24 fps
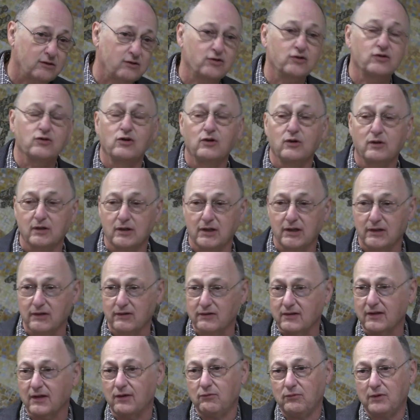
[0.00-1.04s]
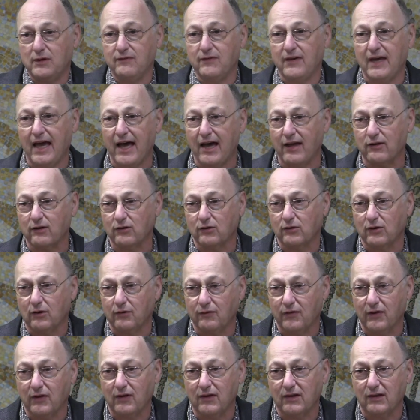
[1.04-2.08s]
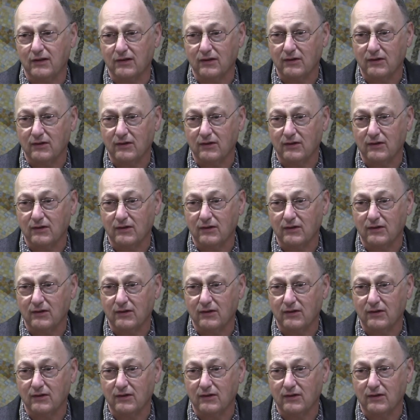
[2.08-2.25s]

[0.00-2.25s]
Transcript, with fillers: stories that we have gathered over the